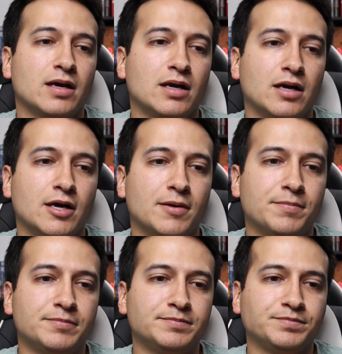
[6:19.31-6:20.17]

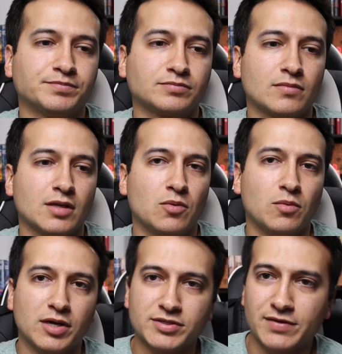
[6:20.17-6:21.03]
Um,
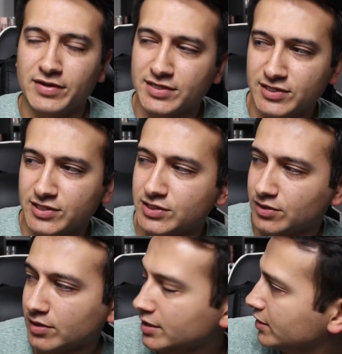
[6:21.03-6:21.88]
what else have I
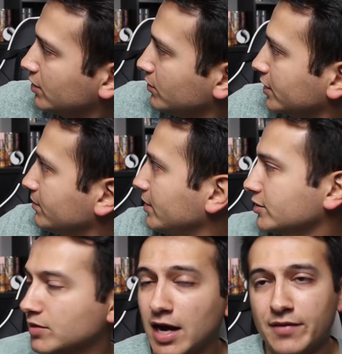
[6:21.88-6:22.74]
started that I want to get
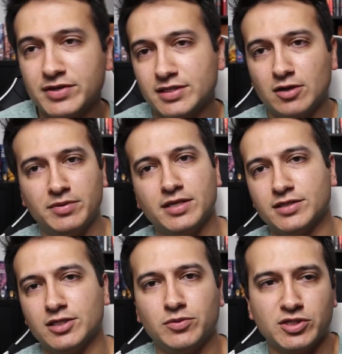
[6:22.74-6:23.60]
back to? Obviously, I'll be
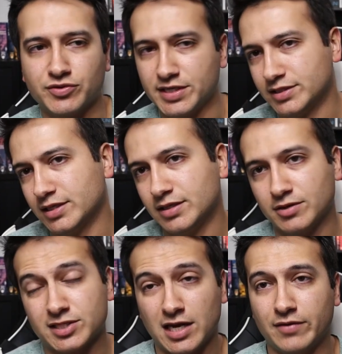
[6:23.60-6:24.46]
continuing Dresden
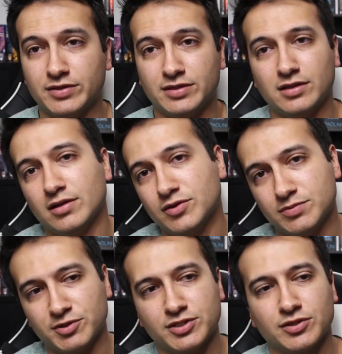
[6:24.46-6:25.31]
because I have a ton of
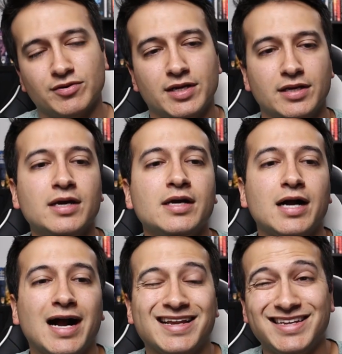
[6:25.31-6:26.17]
those books to read.
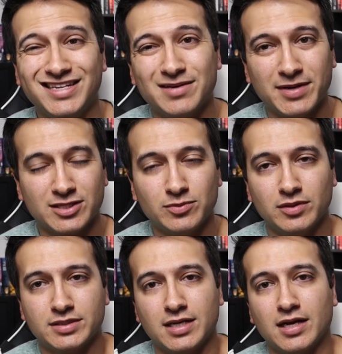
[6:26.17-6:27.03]
I need to get back to
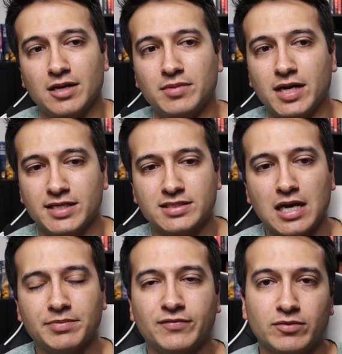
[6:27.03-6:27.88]
Wheel of Time. I
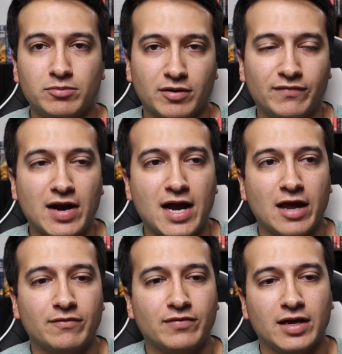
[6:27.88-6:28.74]
stopped after book
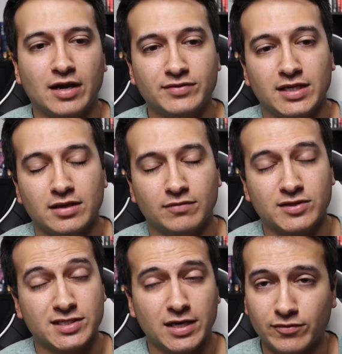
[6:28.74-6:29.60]
five, and I've taken
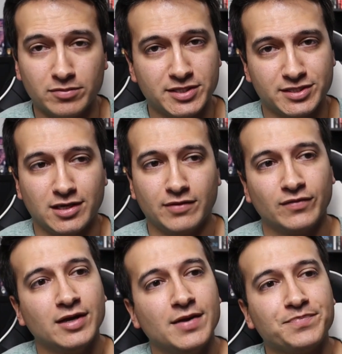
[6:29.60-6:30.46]
several months off.
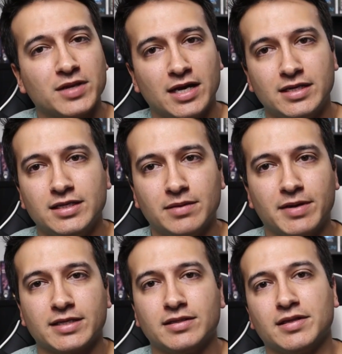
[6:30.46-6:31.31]
I need to get
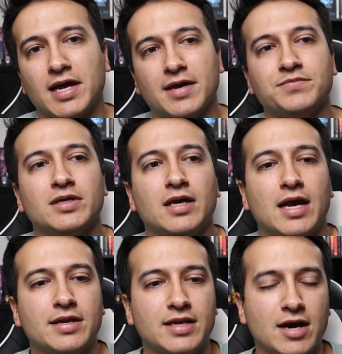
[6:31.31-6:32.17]
back to that.
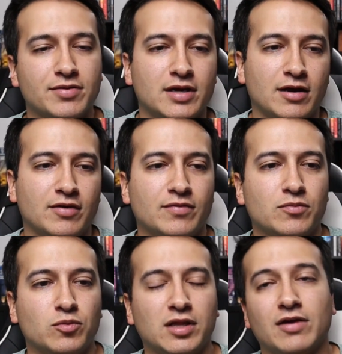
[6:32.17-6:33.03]
And now that I
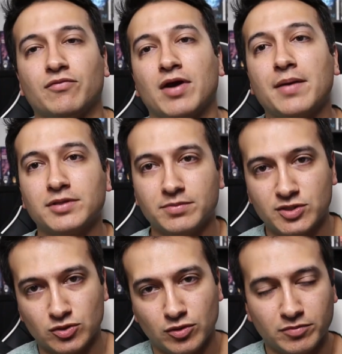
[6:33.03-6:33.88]
will have wrapped up
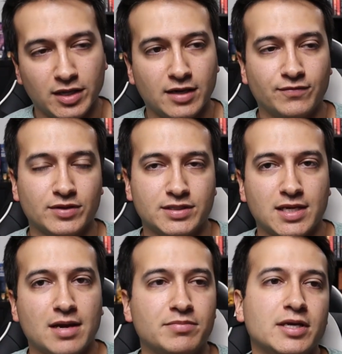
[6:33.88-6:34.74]
Stormlight for the
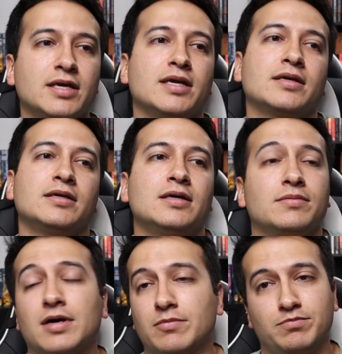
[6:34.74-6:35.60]
time being,
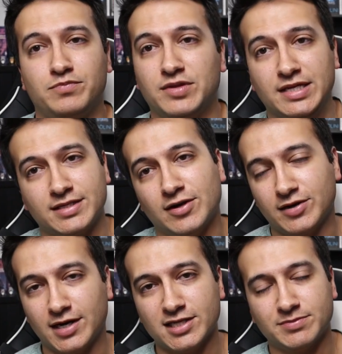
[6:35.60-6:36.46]
uh, the entire
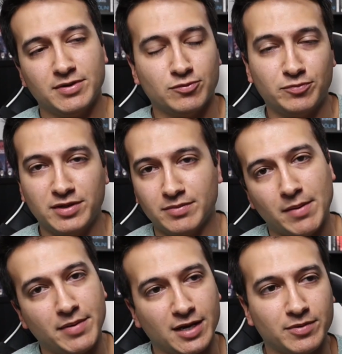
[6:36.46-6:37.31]
Cosmere will be in
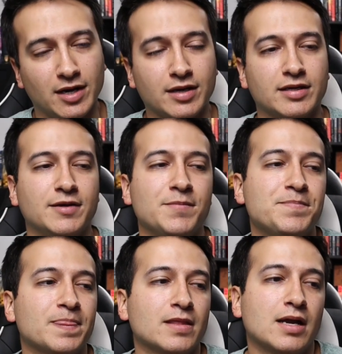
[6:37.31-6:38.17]
my back pocket.
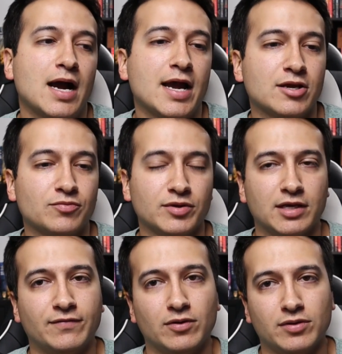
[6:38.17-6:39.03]
I can
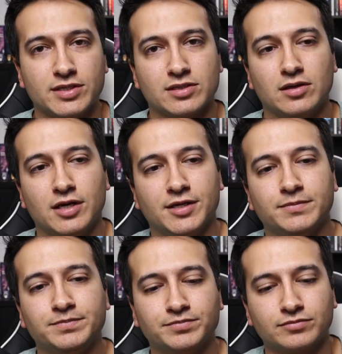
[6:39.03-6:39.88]
really focus
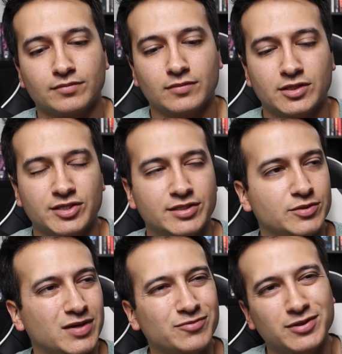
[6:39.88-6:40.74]
on, shit,
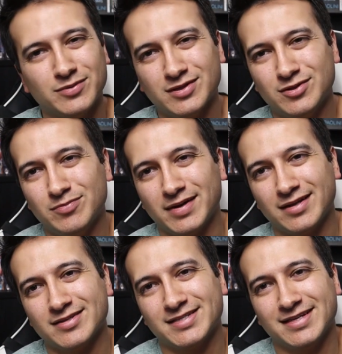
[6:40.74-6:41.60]
do I really want to do
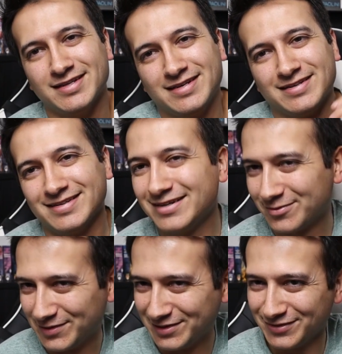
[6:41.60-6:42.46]
Malazan
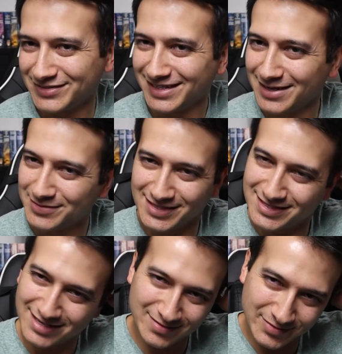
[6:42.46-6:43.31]
and Wheel of Time in the
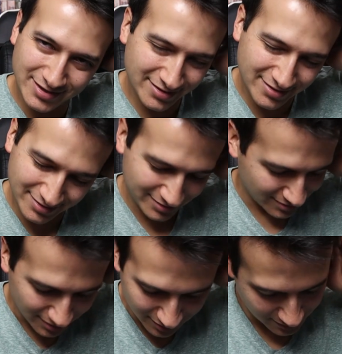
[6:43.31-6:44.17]
same year?
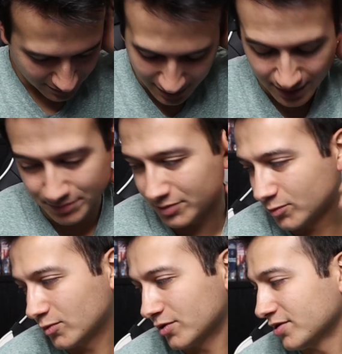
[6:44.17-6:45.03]
Oh, God, I'm the
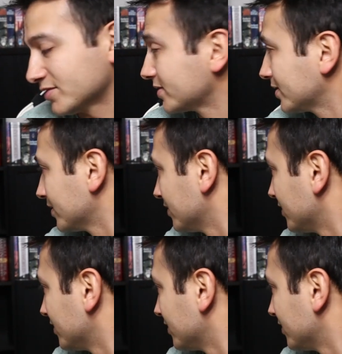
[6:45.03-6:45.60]
worst.